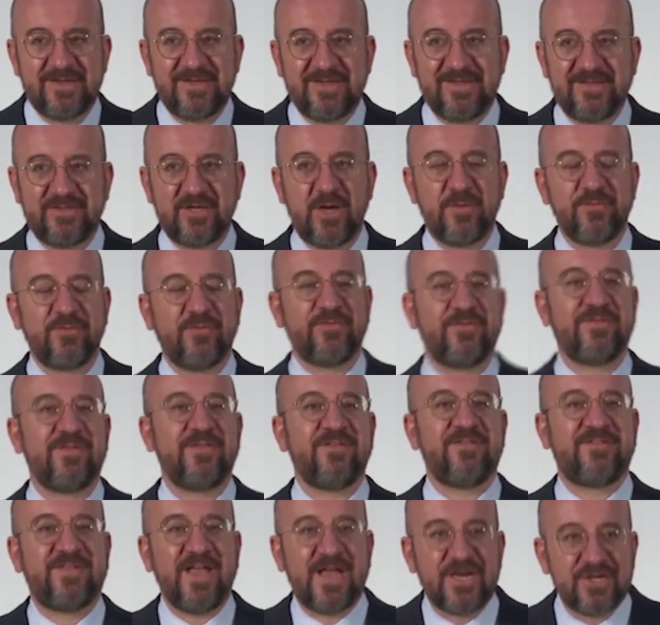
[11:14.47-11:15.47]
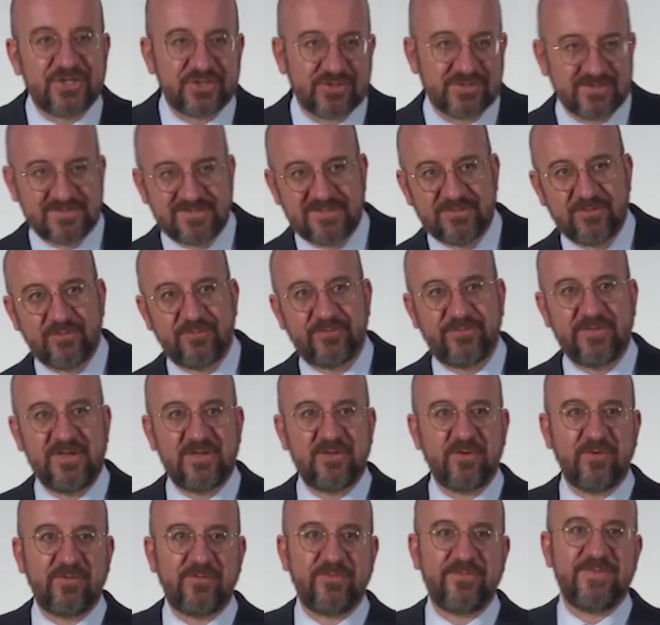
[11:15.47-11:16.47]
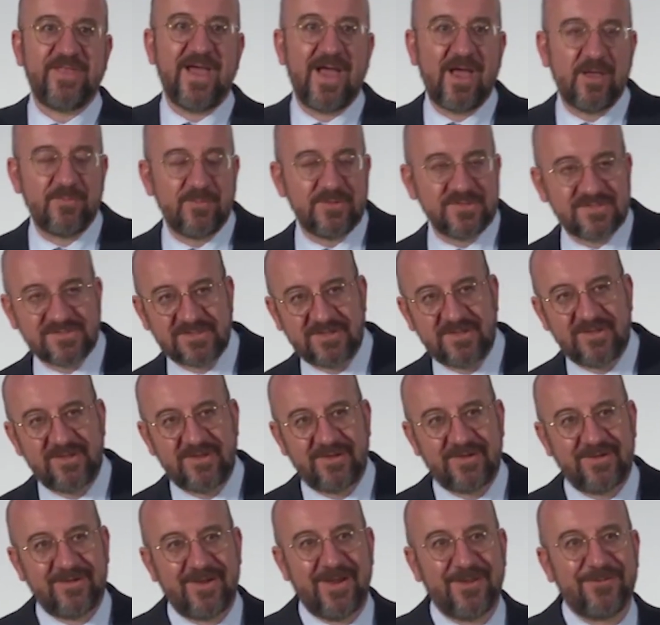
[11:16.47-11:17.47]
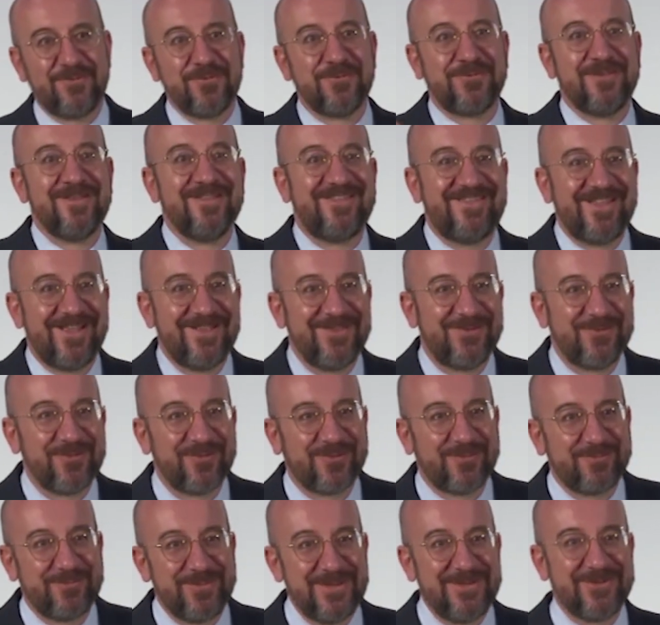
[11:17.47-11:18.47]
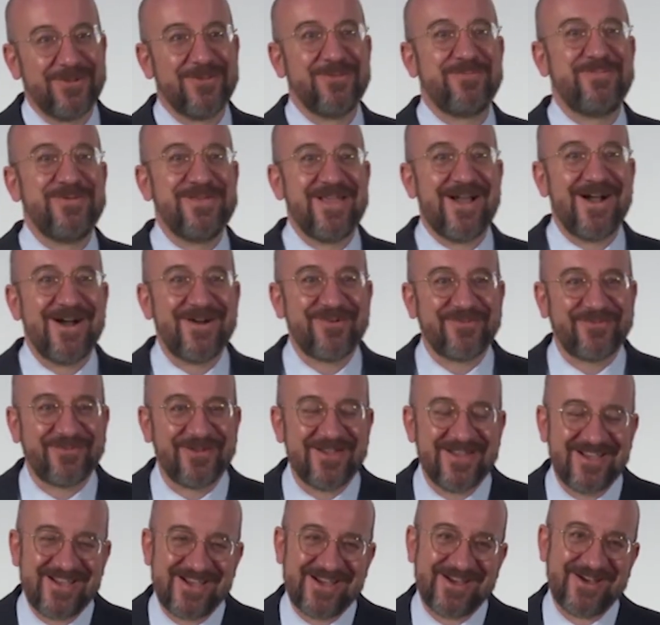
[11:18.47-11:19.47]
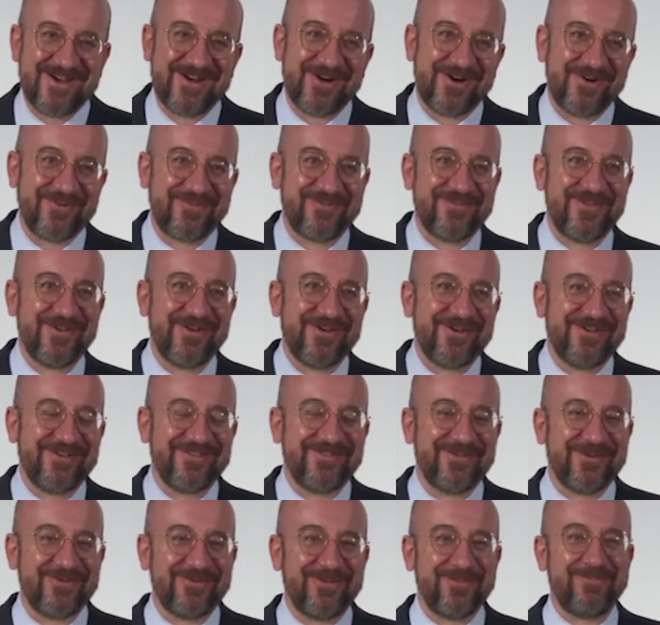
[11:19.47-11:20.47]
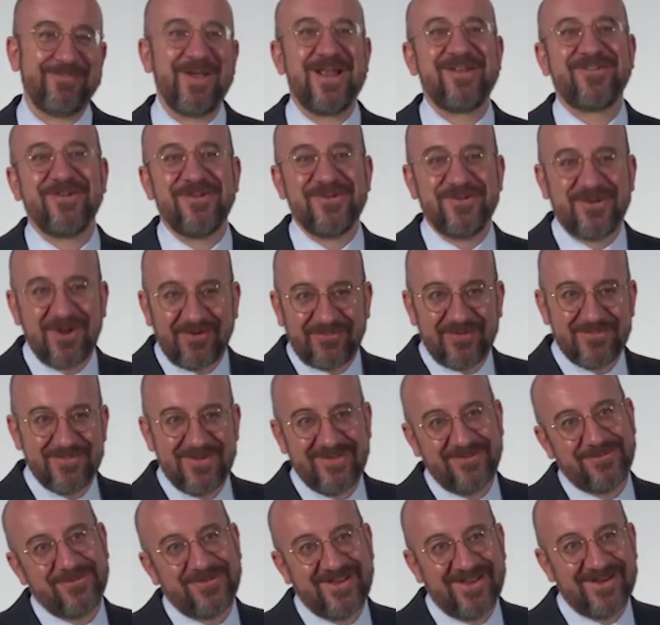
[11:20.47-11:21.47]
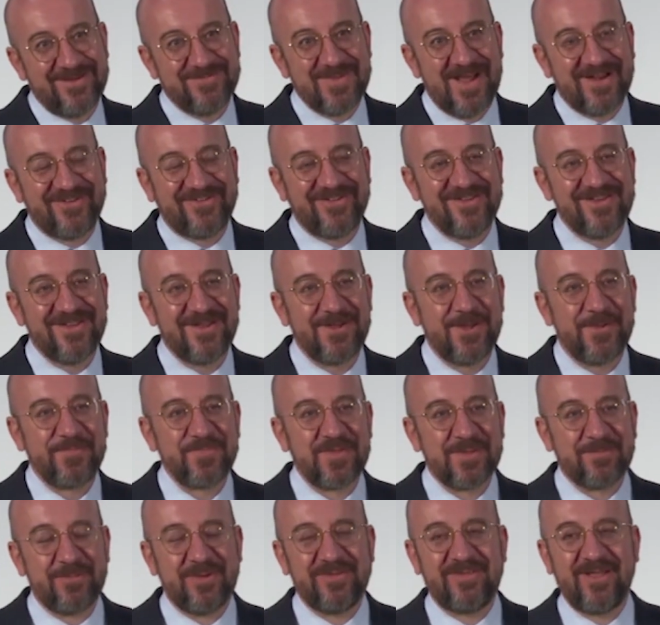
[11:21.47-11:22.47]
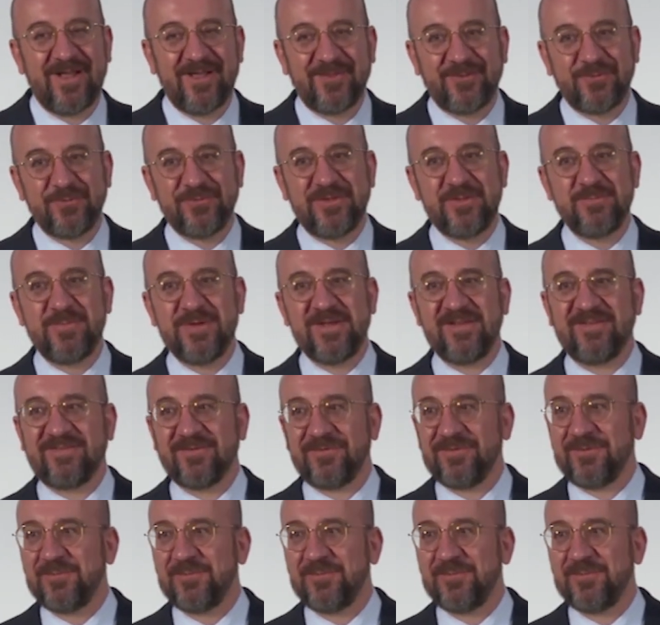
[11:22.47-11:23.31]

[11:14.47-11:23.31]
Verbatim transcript: In terms of sanctions in the field of diamonds, I don't intend to speak on behalf uh, of the, the, the, Belgian government, you can imagine, but there are two debates.